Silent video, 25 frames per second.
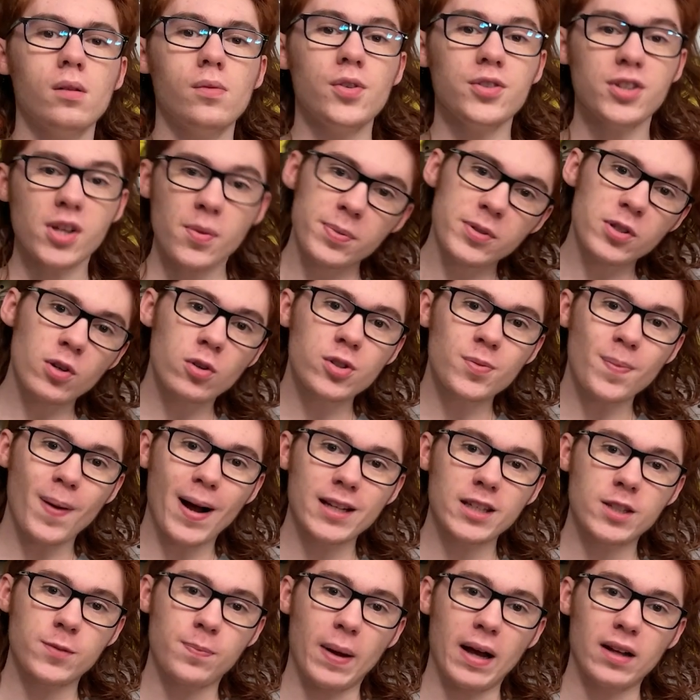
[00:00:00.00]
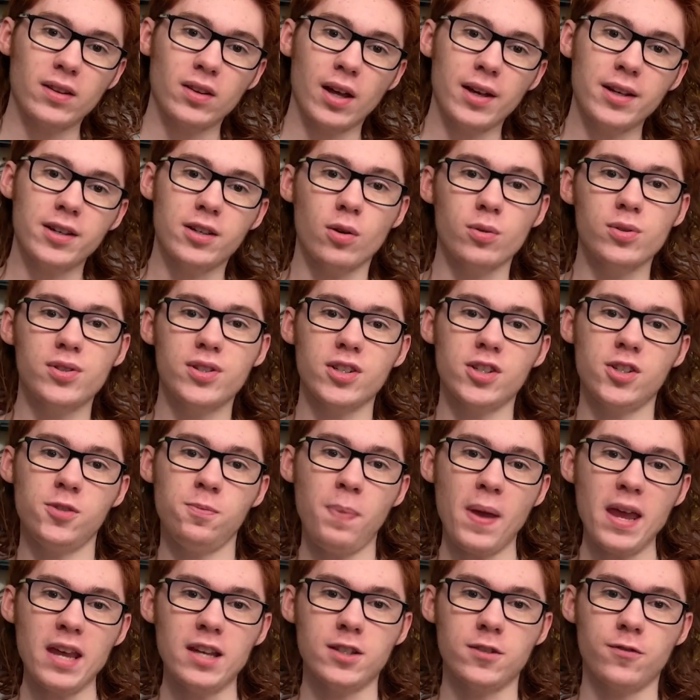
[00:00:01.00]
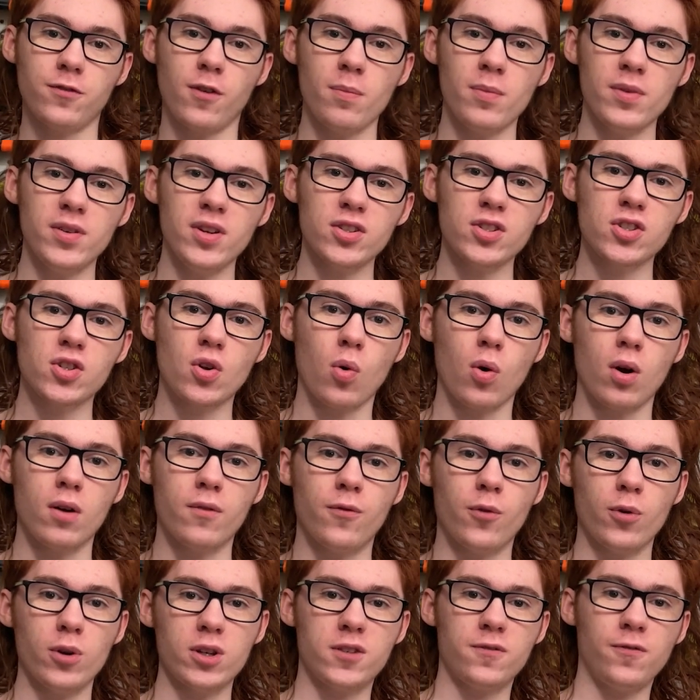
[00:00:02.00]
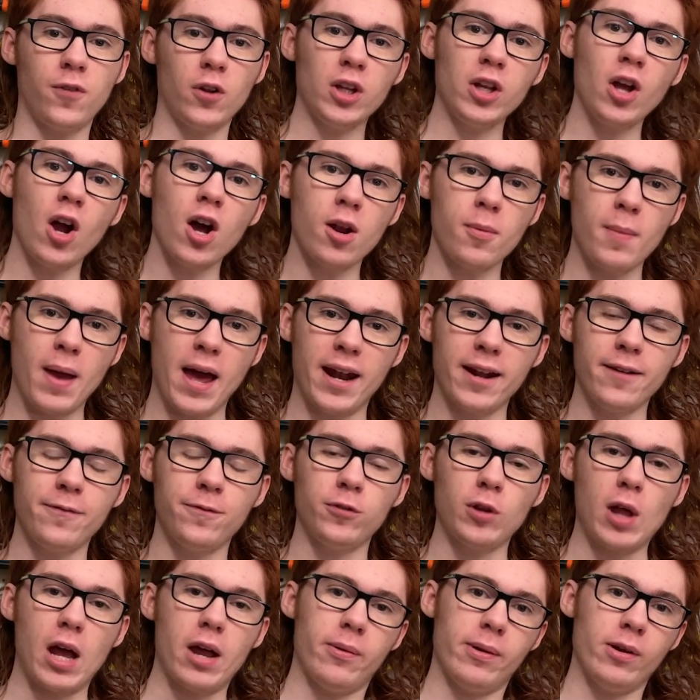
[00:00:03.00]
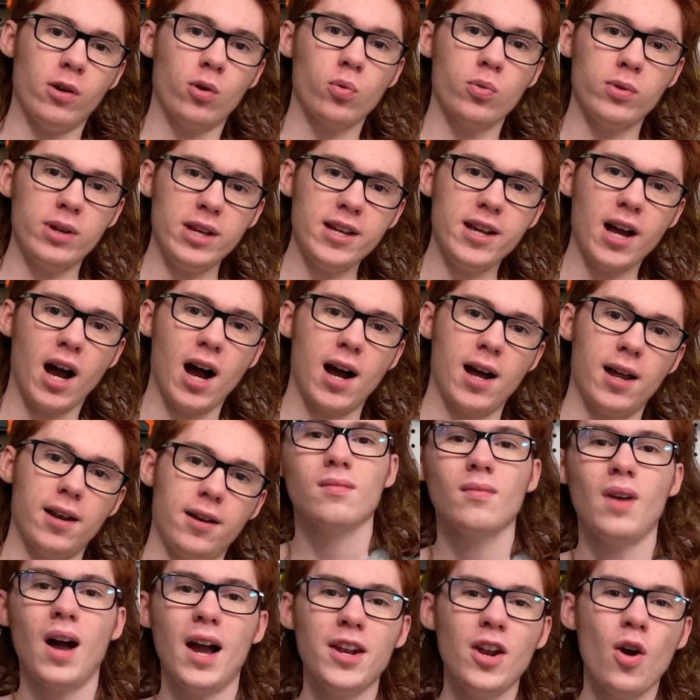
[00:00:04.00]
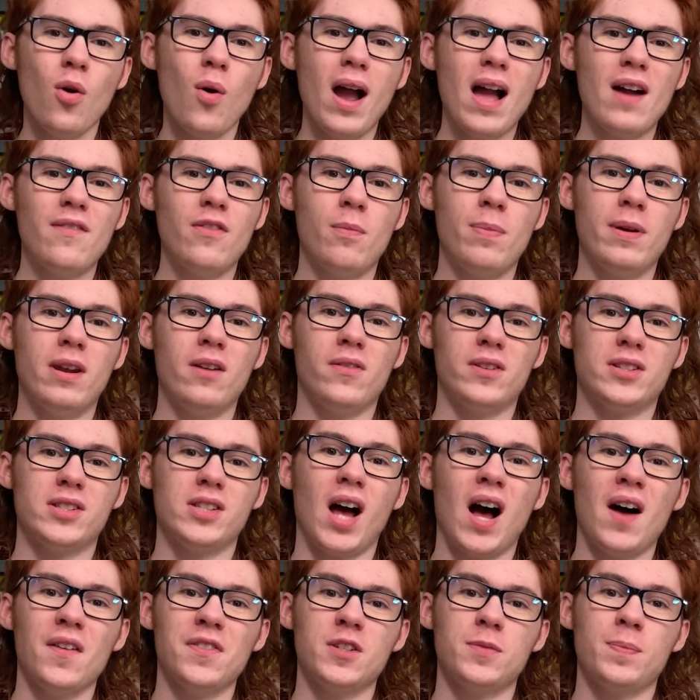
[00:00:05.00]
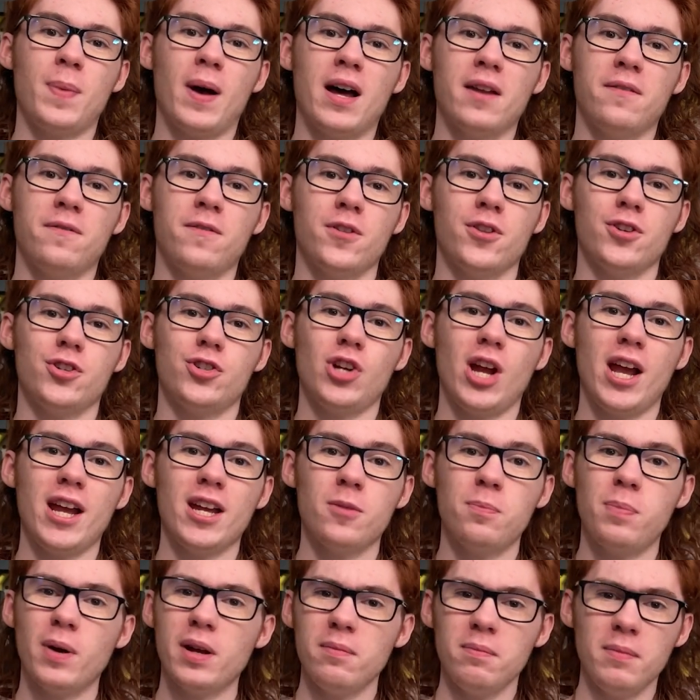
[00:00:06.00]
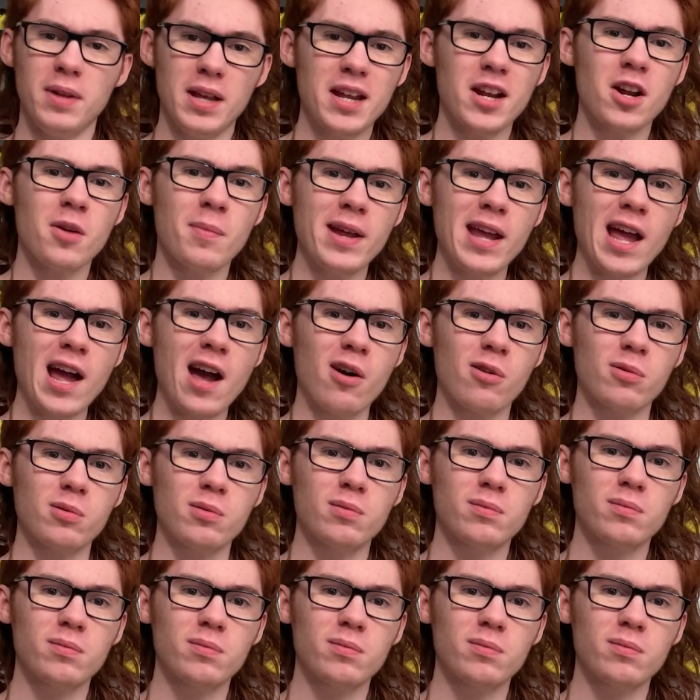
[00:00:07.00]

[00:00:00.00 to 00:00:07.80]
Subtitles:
This episode's mod spotlight goes to Space from the Discord for his fully automatic Flywheel Recon. I know I have a bit of a soft spot for the jank, but hear me out.